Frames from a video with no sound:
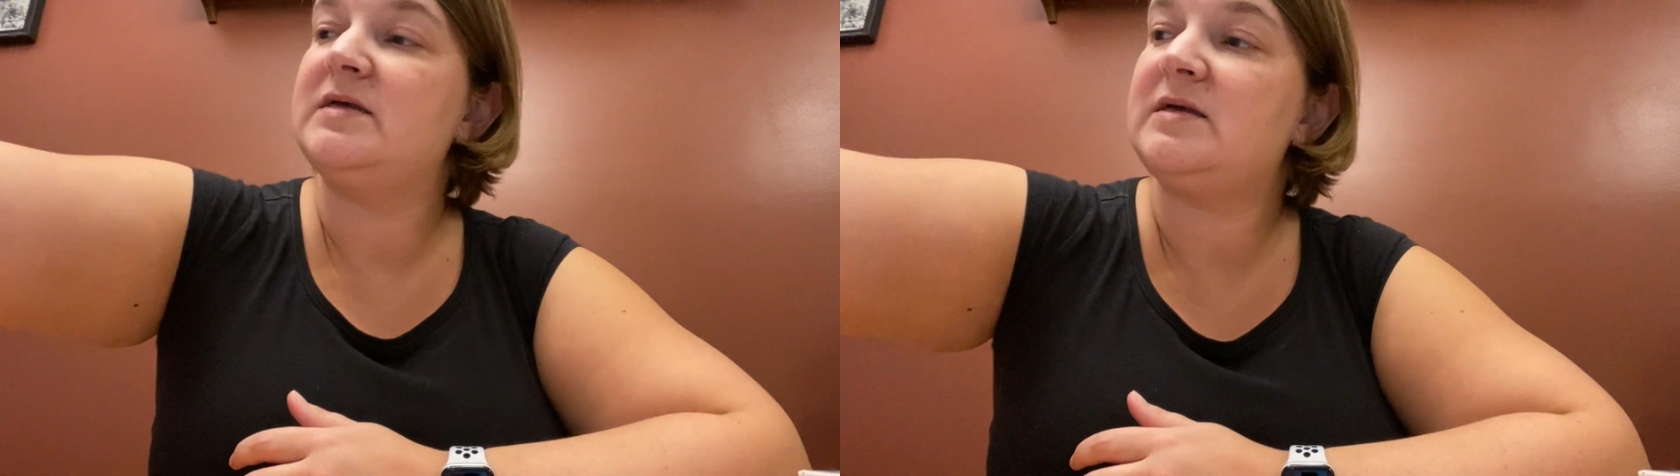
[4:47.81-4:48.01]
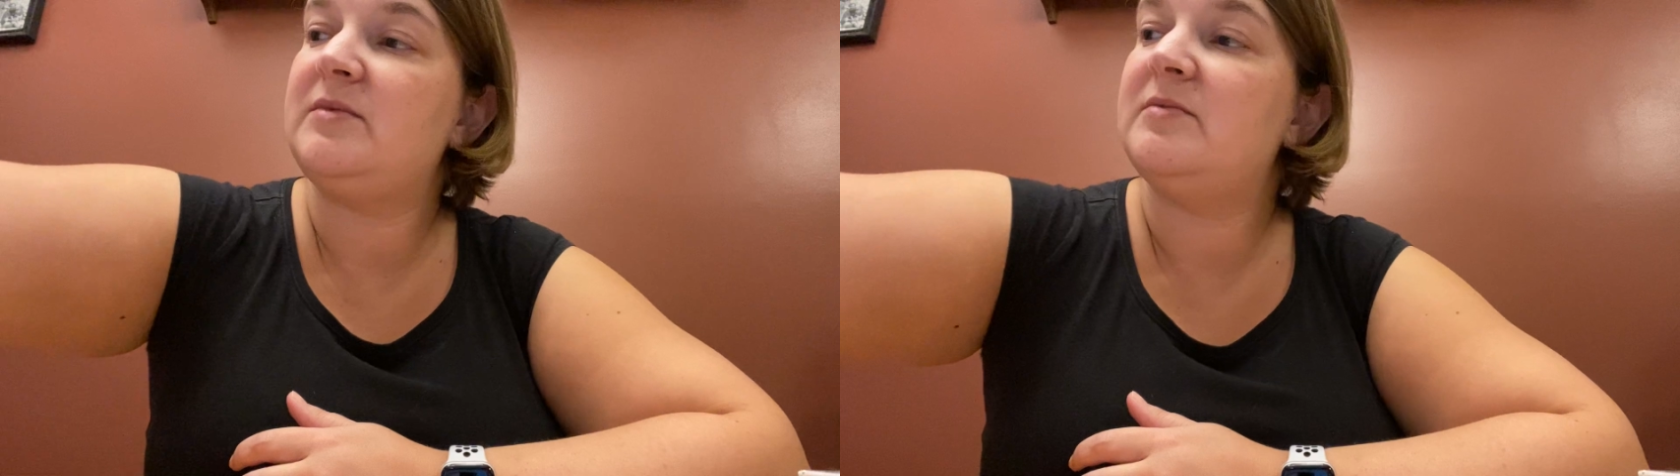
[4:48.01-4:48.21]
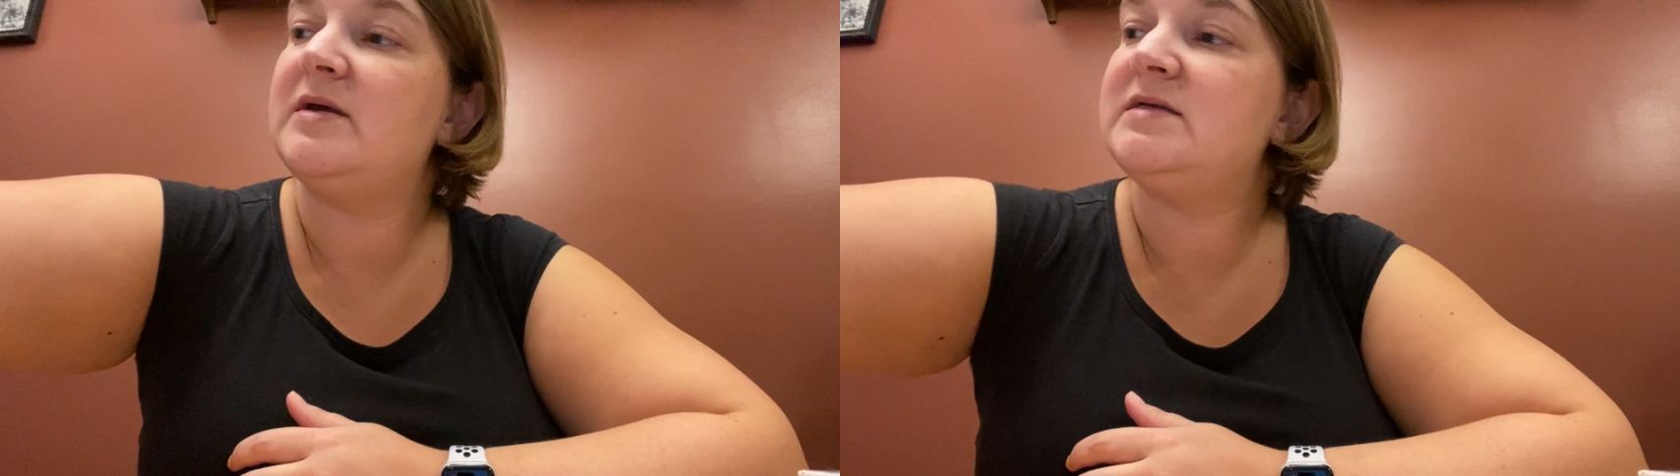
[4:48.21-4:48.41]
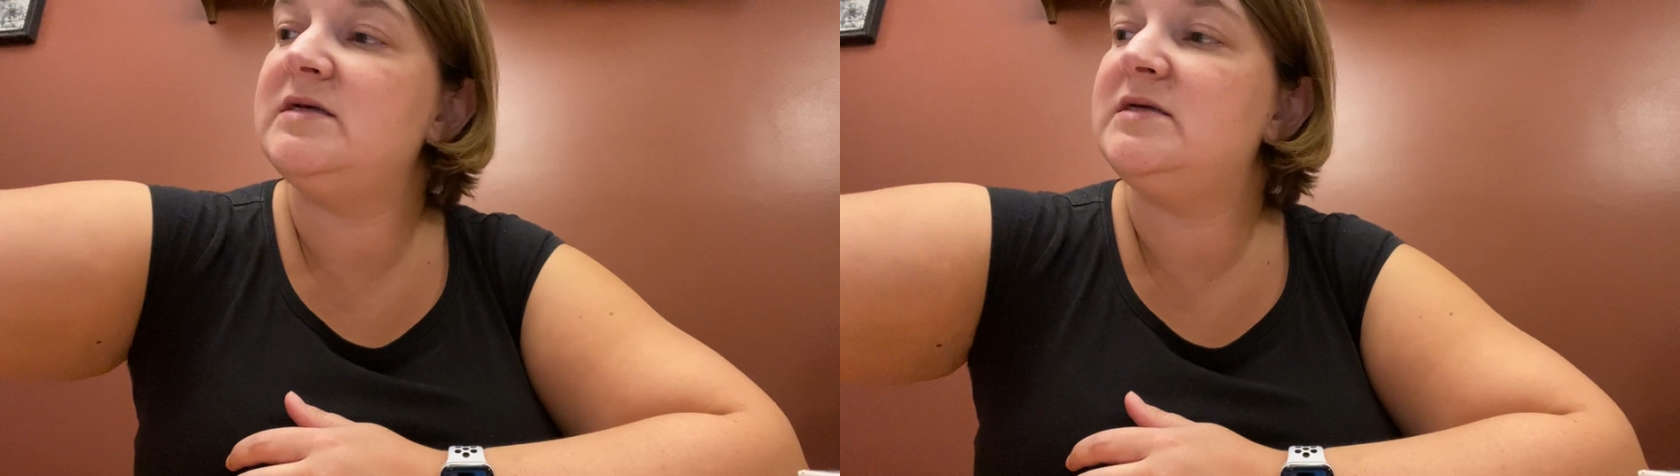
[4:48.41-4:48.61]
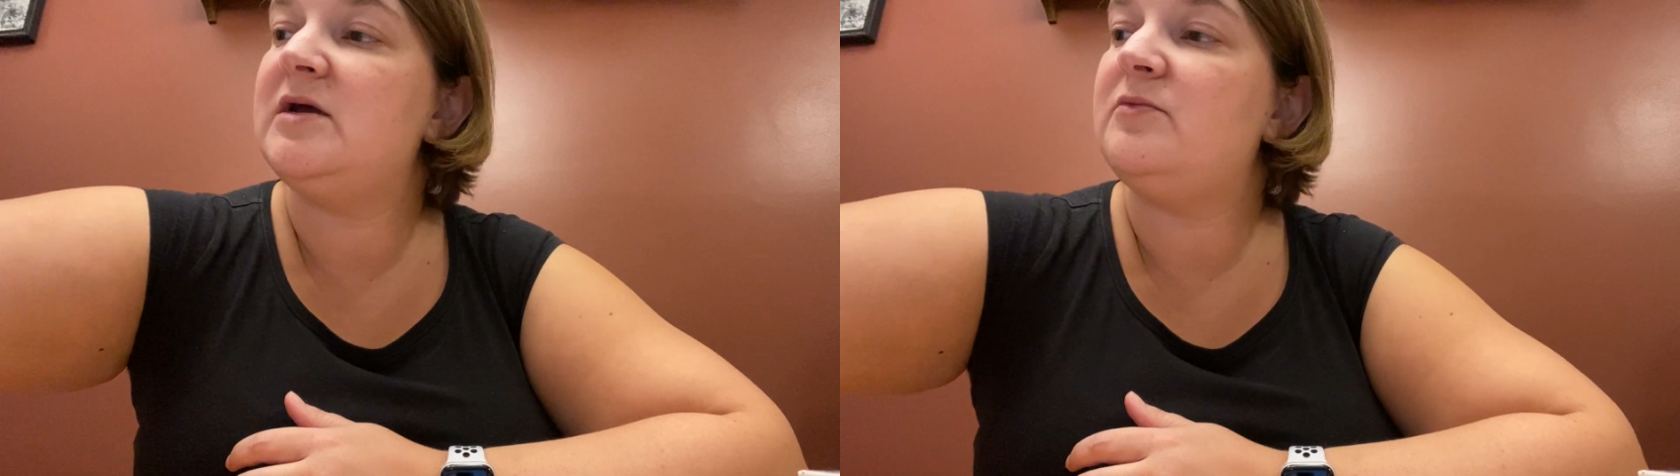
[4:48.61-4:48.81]
send me a
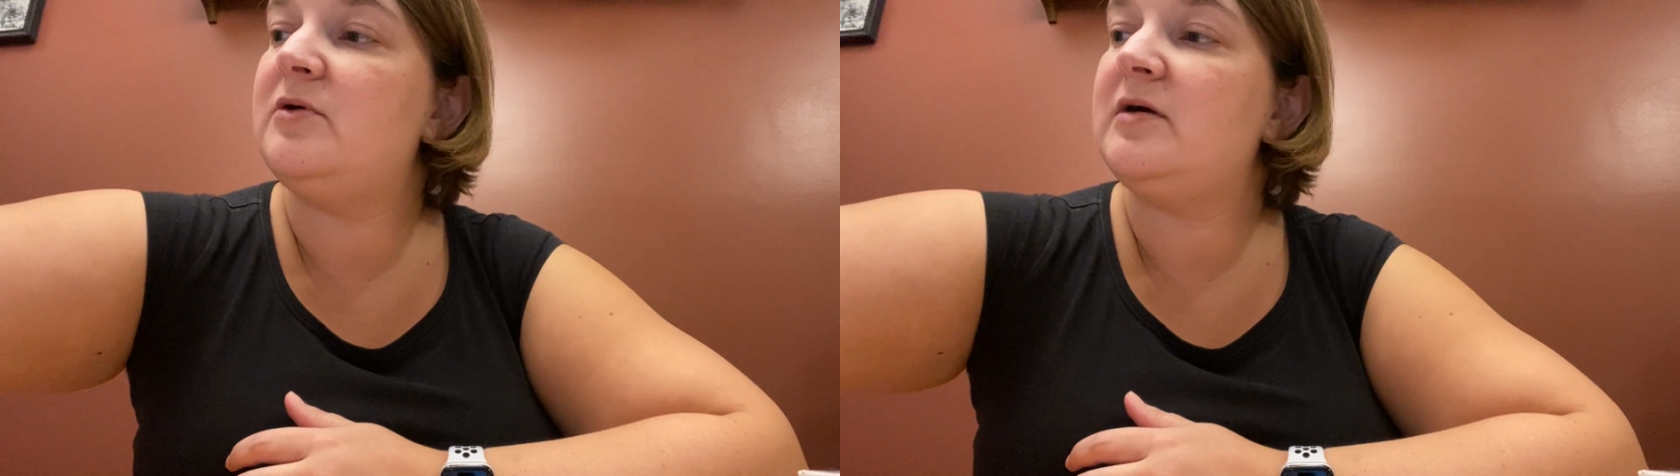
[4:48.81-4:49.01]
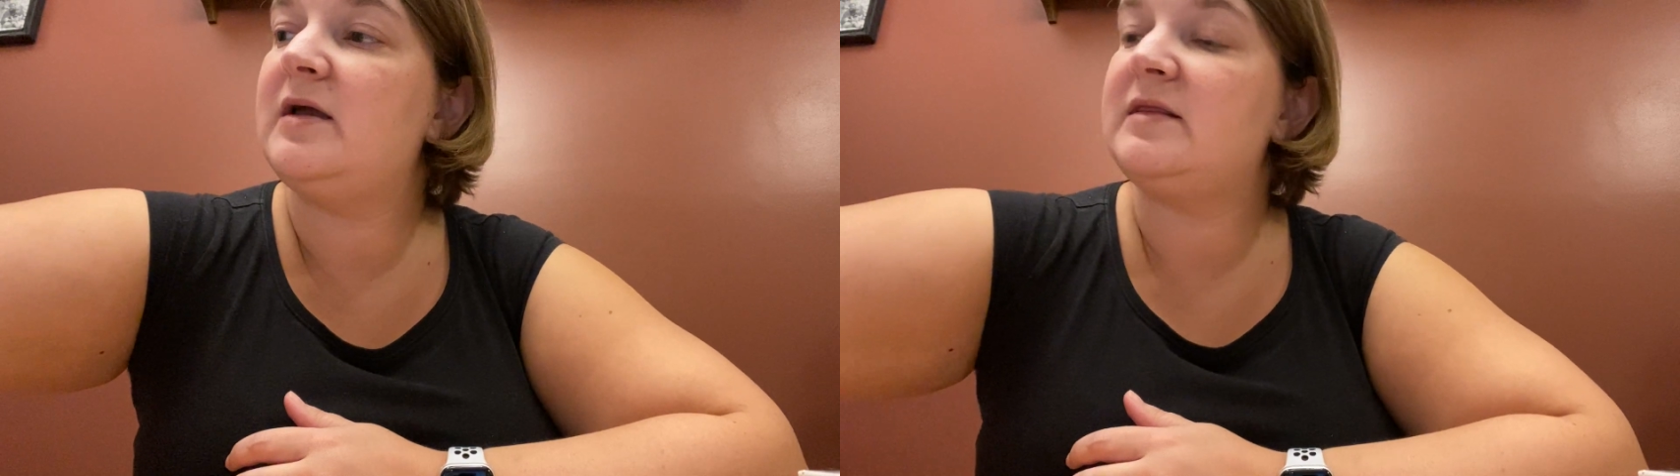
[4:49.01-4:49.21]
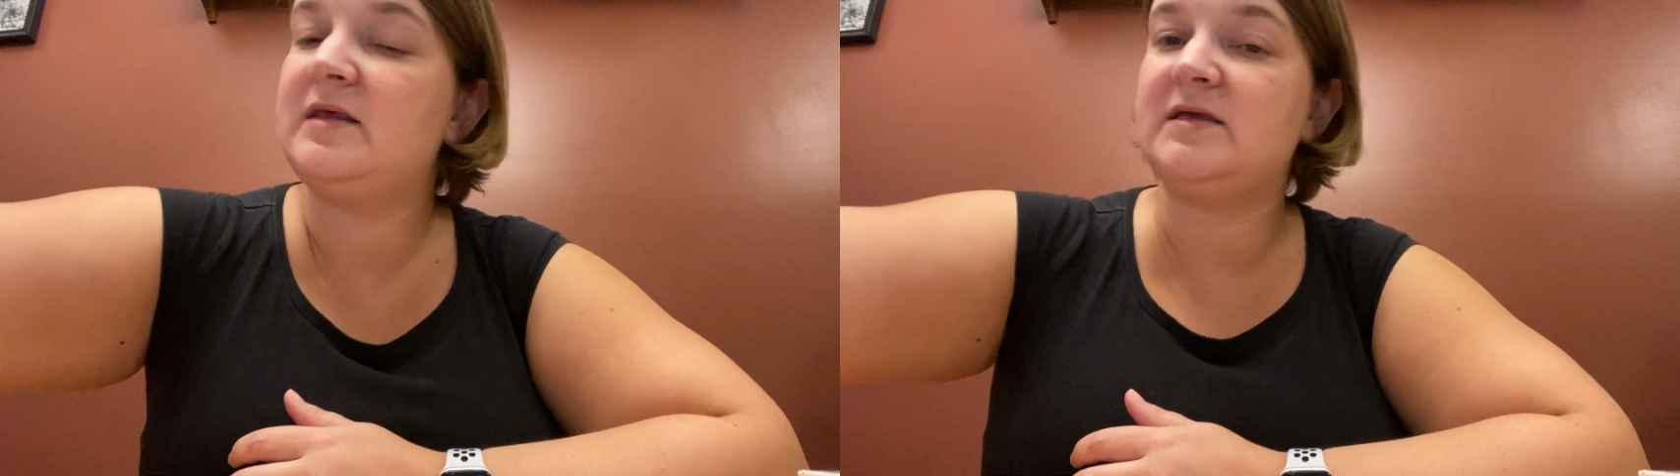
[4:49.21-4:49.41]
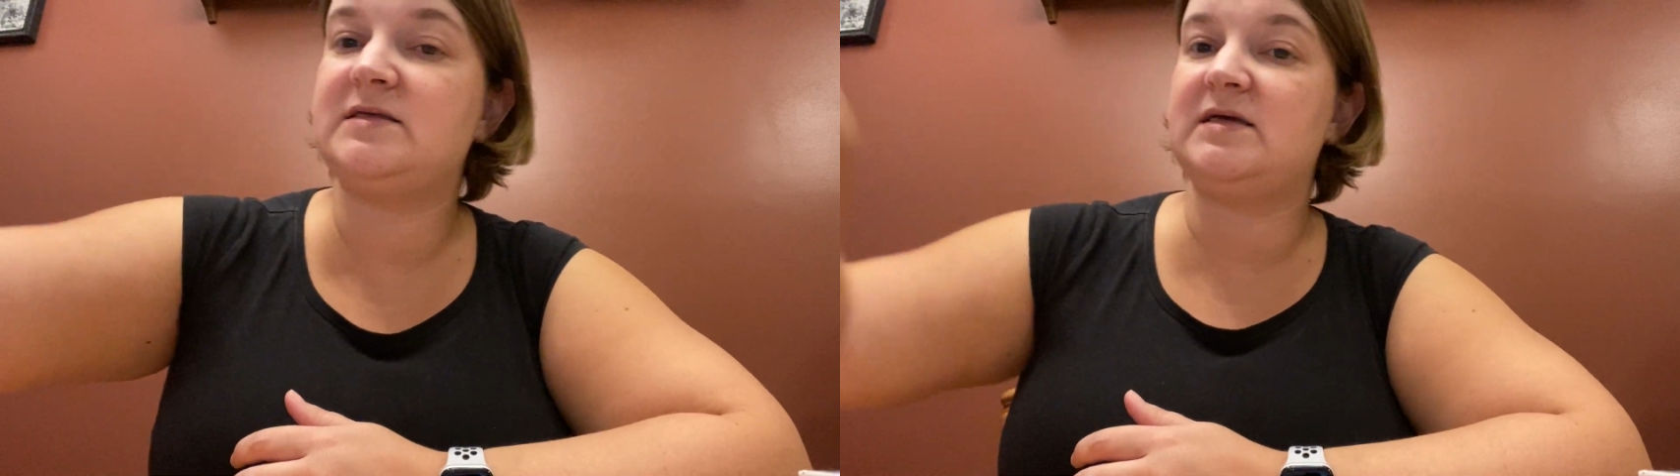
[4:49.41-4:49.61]
message and we'll get that